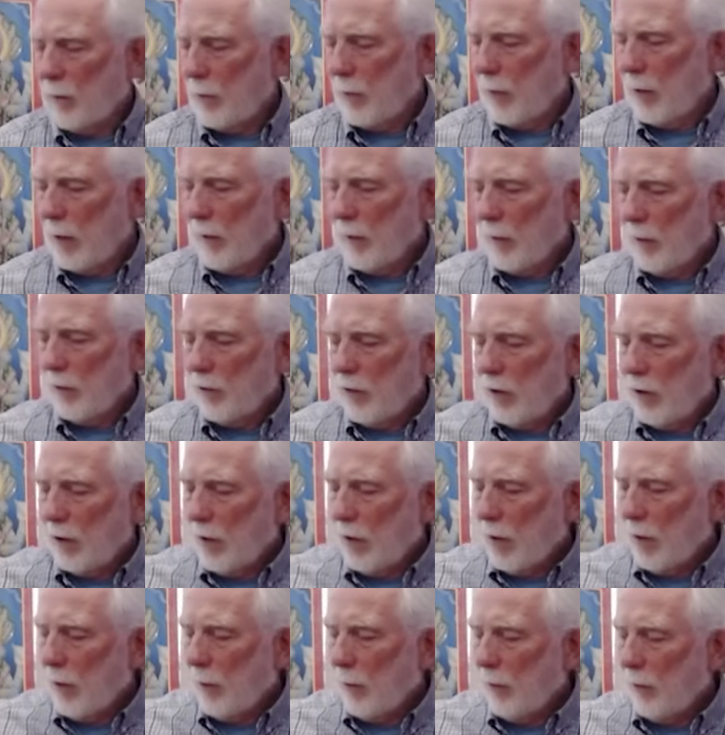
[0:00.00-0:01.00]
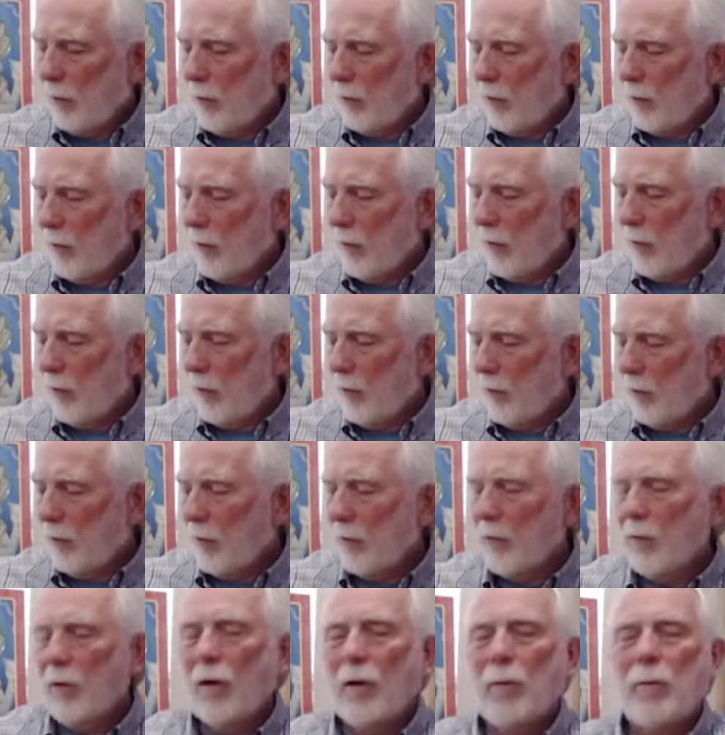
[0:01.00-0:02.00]
whenever she comes is
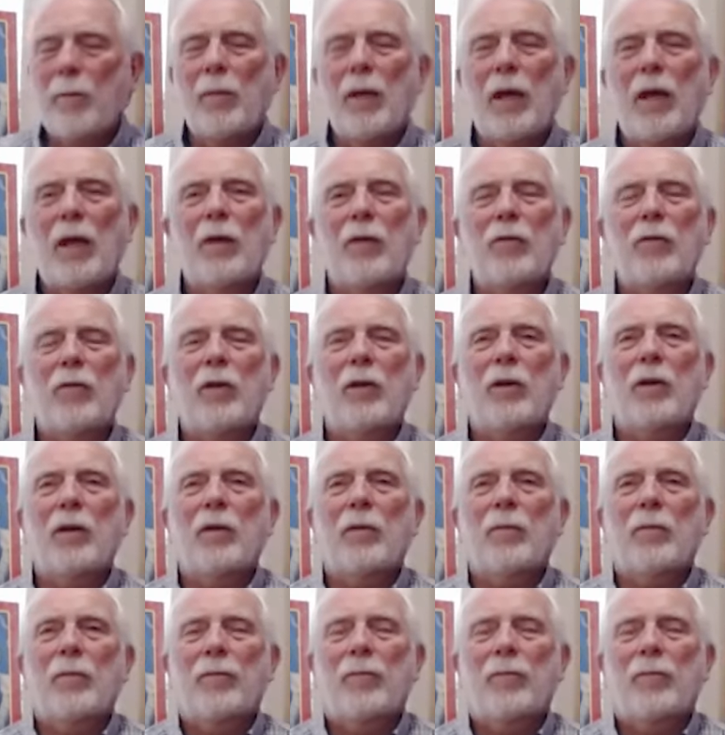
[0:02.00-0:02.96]
this amazing